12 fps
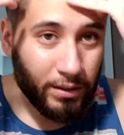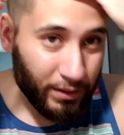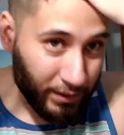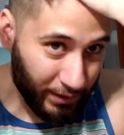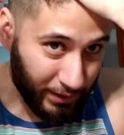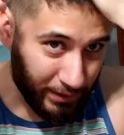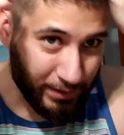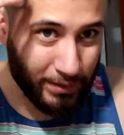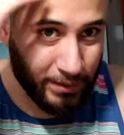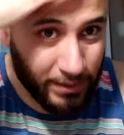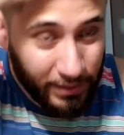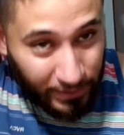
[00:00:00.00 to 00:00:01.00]
Uh,
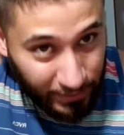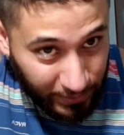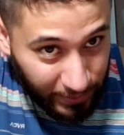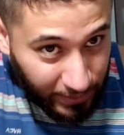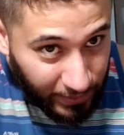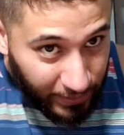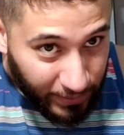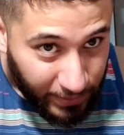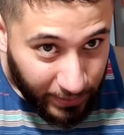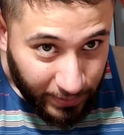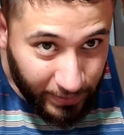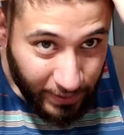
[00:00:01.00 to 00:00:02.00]

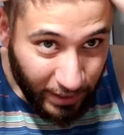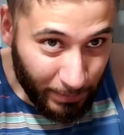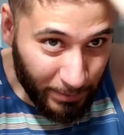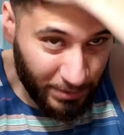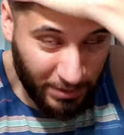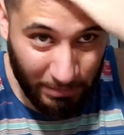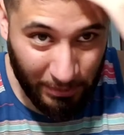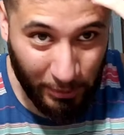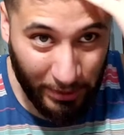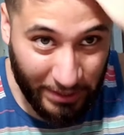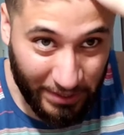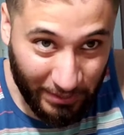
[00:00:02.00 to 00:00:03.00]
yeah, I'm using some
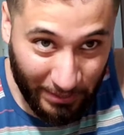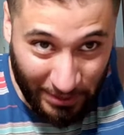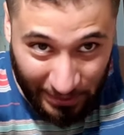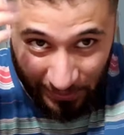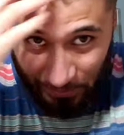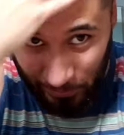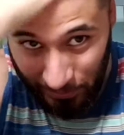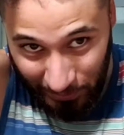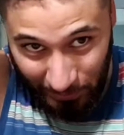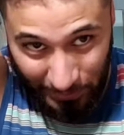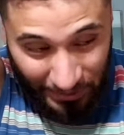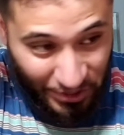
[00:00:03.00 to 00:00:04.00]
grease, so it's like
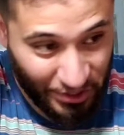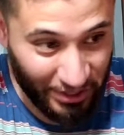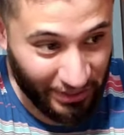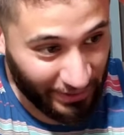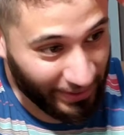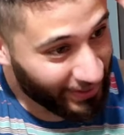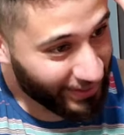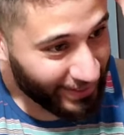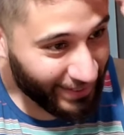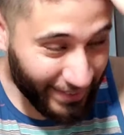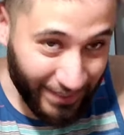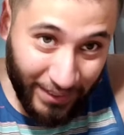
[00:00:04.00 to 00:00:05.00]
really, really shiny.
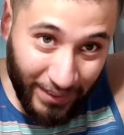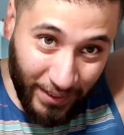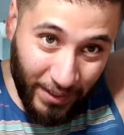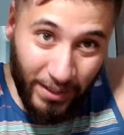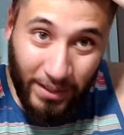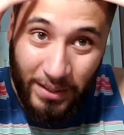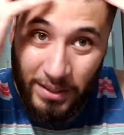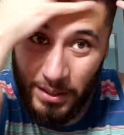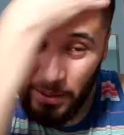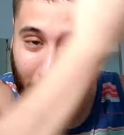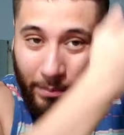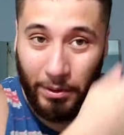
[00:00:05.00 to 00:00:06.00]

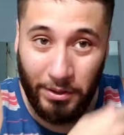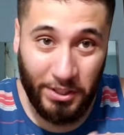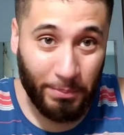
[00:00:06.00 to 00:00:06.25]
Murray